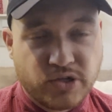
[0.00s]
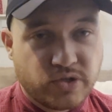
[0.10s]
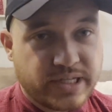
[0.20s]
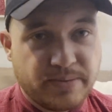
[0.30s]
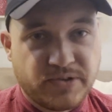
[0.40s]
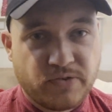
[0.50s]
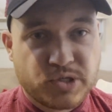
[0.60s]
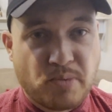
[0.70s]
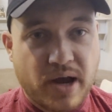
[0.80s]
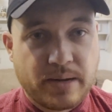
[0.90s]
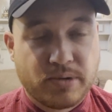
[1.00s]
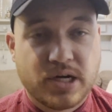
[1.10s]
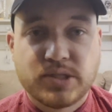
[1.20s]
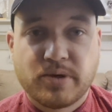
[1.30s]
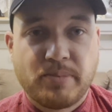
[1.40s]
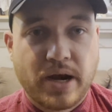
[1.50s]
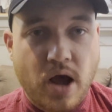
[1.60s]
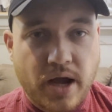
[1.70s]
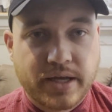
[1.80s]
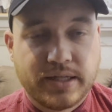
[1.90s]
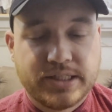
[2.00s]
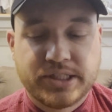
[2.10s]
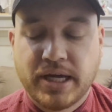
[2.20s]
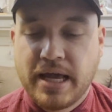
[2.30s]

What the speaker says: or tips for spotting birds with binoculars.